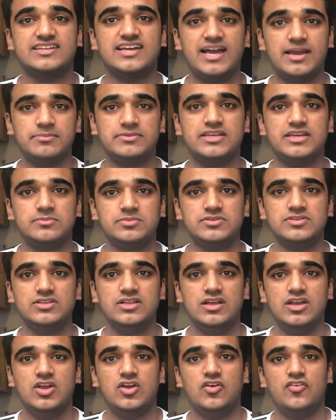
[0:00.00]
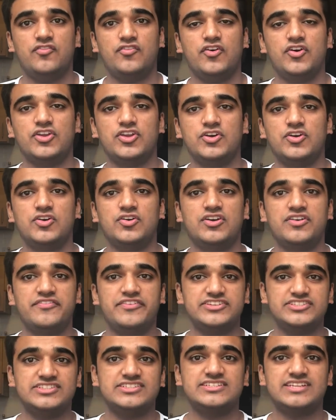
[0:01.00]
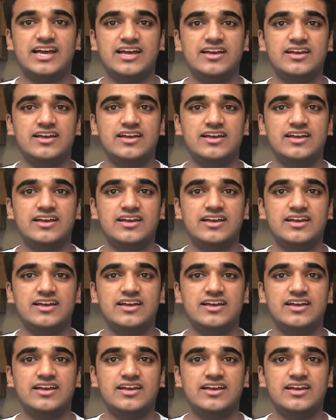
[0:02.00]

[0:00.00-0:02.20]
timetable for your revision